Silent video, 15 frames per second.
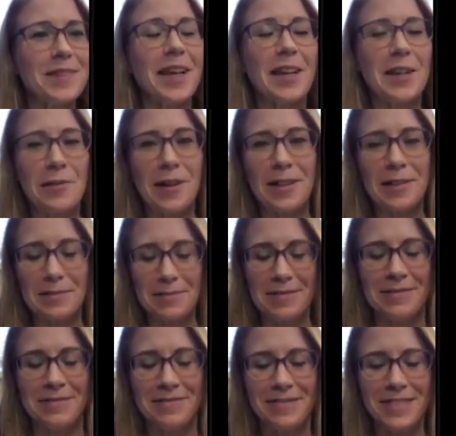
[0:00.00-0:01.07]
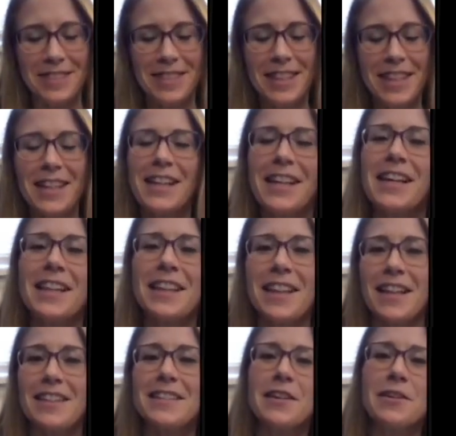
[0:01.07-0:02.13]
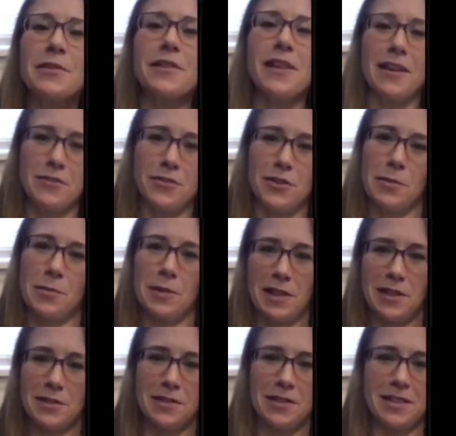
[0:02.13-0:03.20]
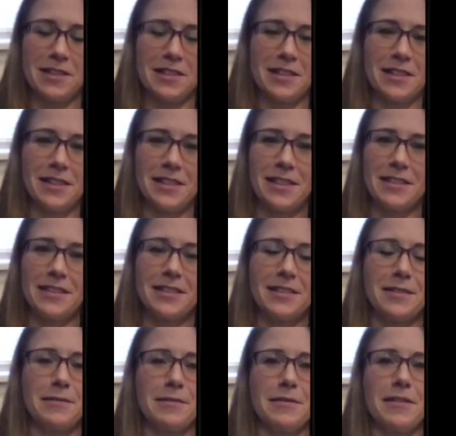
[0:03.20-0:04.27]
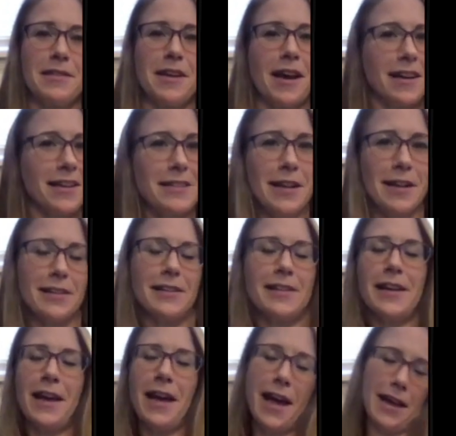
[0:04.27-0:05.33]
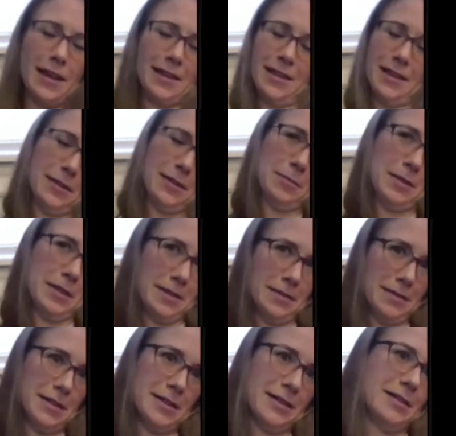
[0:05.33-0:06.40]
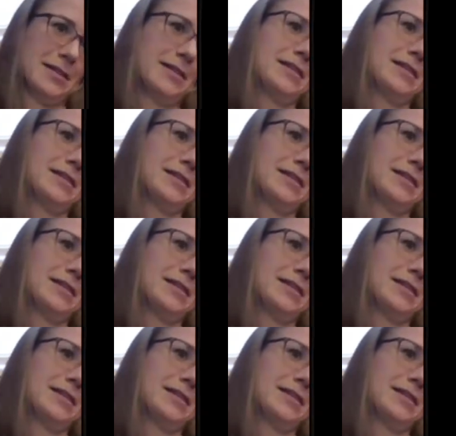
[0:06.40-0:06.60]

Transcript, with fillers: anyway, that's how you live stream a Laserdisc. It's not exactly hacking the Gibson,